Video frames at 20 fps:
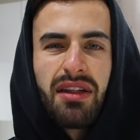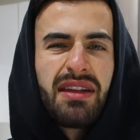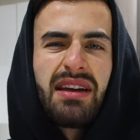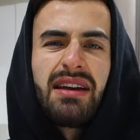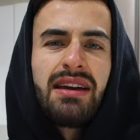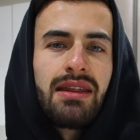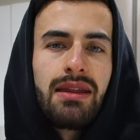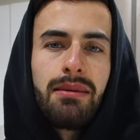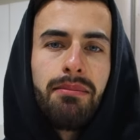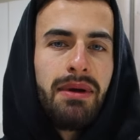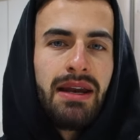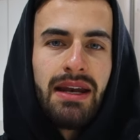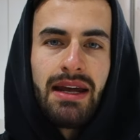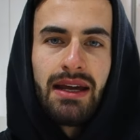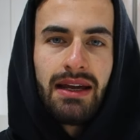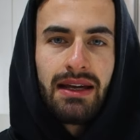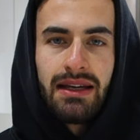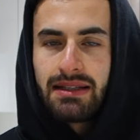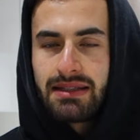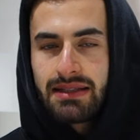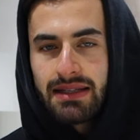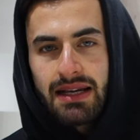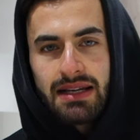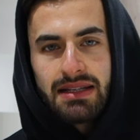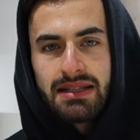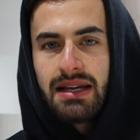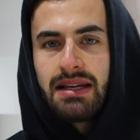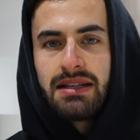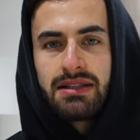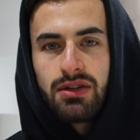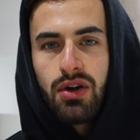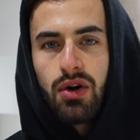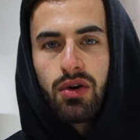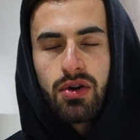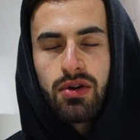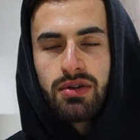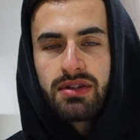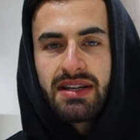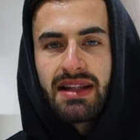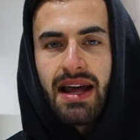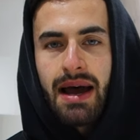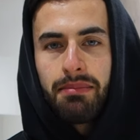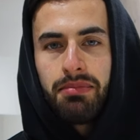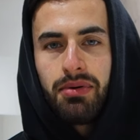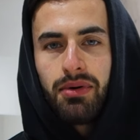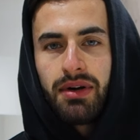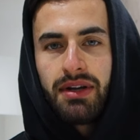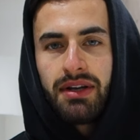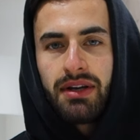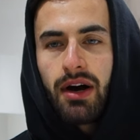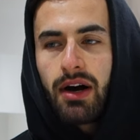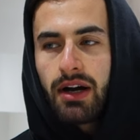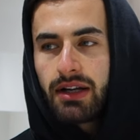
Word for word: I think at the minute it's it's, it's not got to that point.